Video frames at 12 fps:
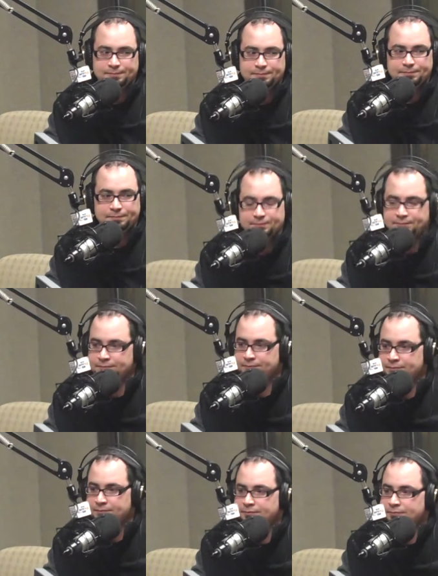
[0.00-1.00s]
That's pretty
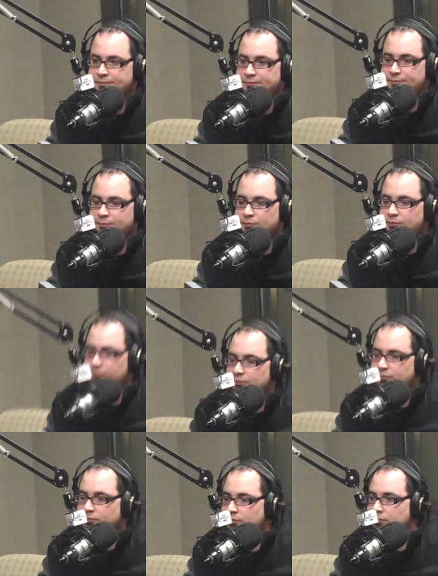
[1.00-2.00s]
interesting.
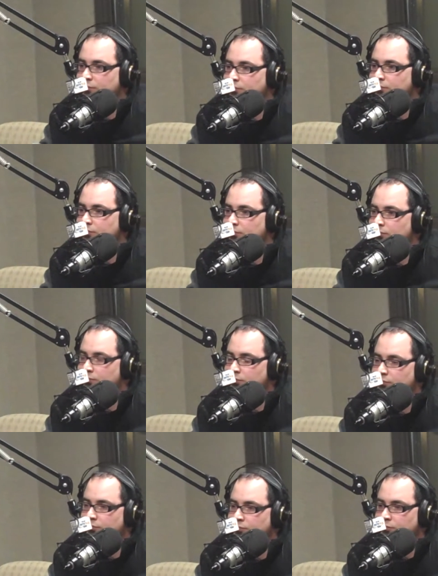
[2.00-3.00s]
Our listening
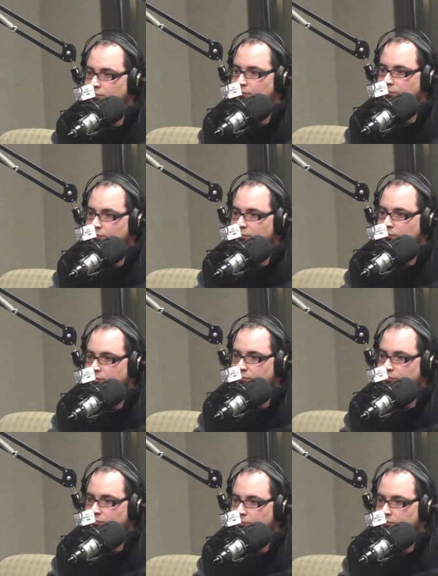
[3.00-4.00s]
audience, basically,
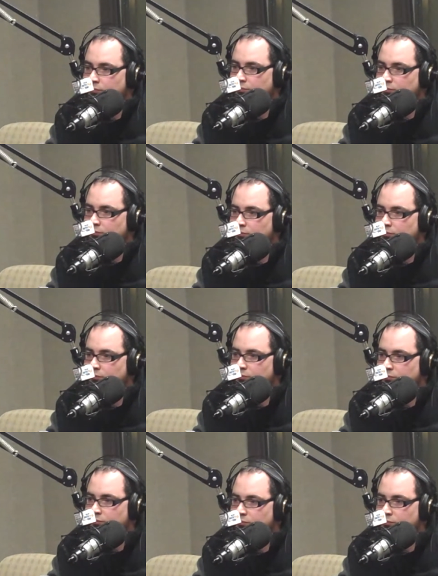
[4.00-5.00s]
we've got a lot of
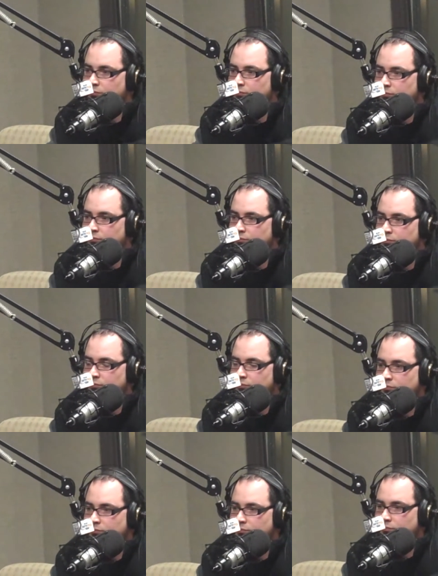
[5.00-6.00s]
entrepreneurs,
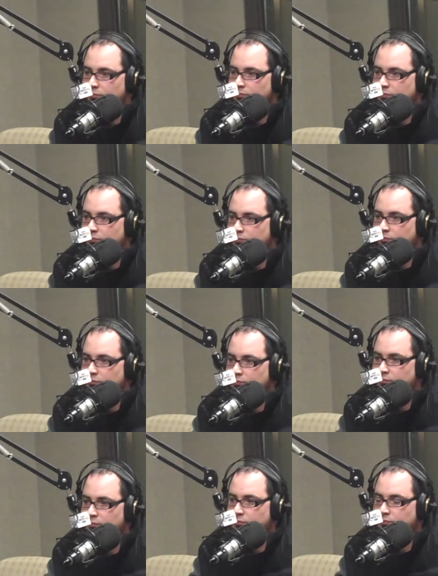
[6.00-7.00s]
we have a lot of small
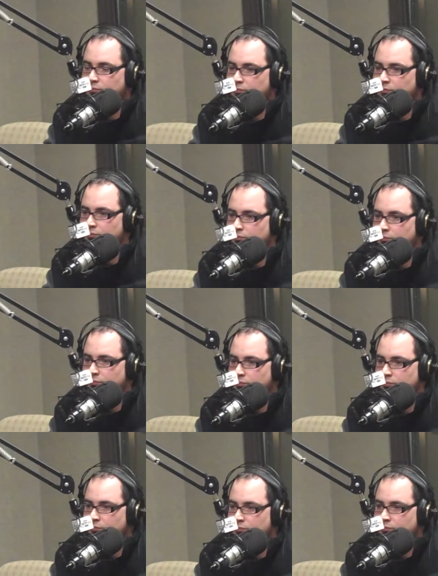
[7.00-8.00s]
businesses, we have a lot
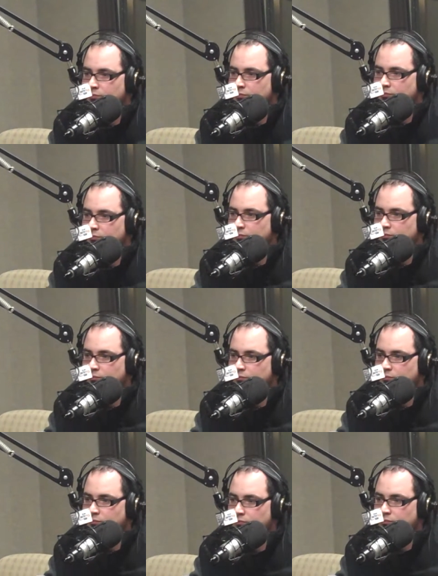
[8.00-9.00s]
of medium
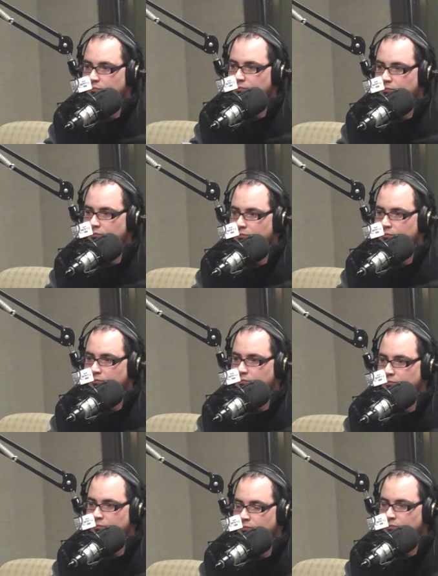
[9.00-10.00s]
business people
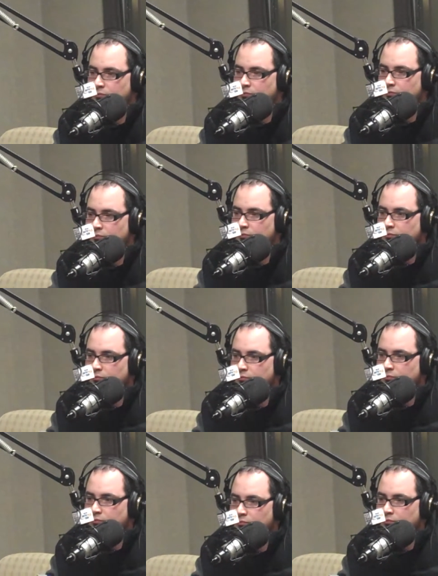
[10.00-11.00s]
that listen to
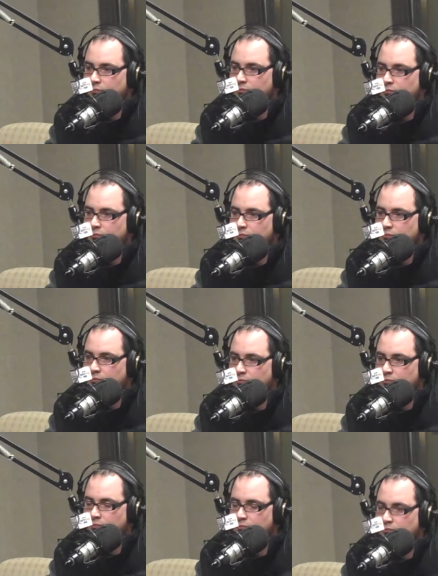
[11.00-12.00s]
us.
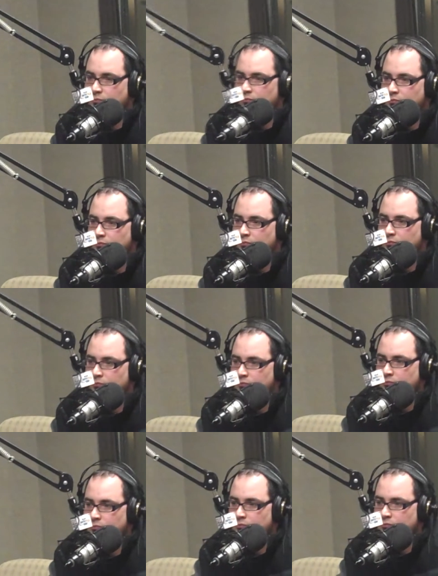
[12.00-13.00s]
And what's a good
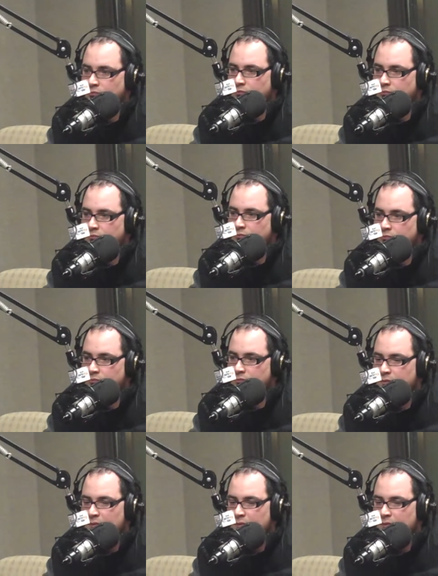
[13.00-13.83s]
number for them to call you?